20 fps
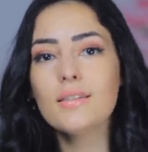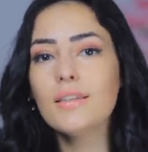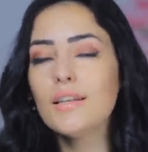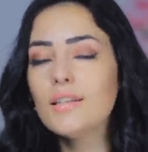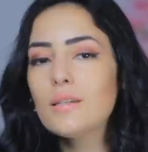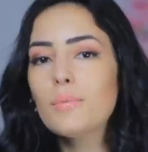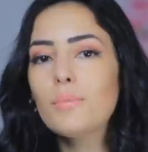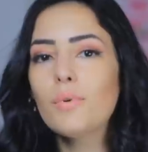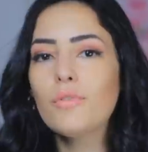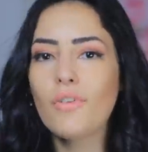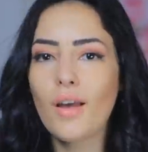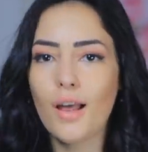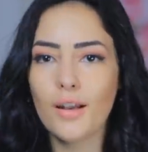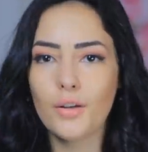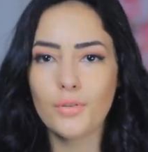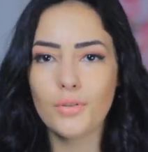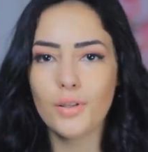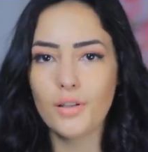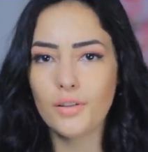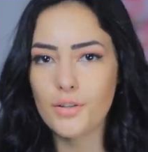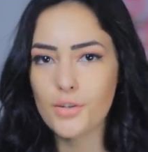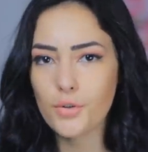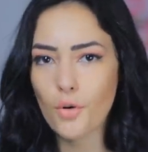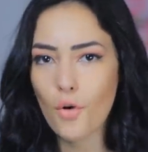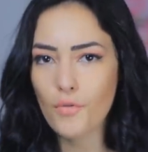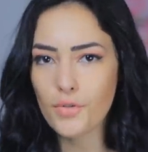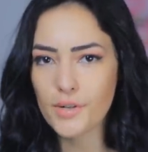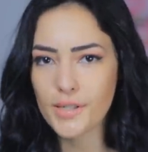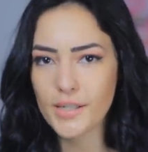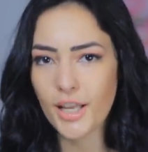need to be valued in this
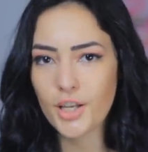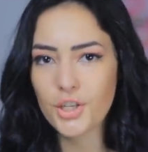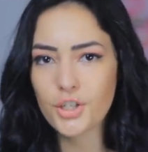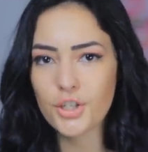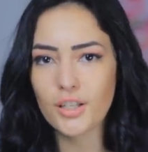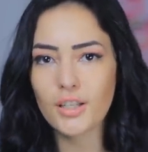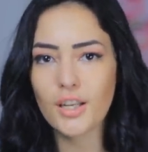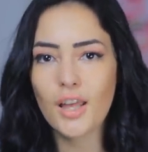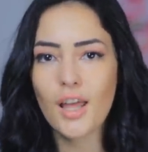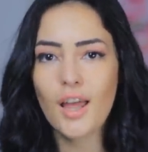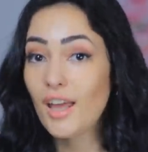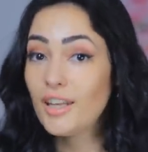conversation,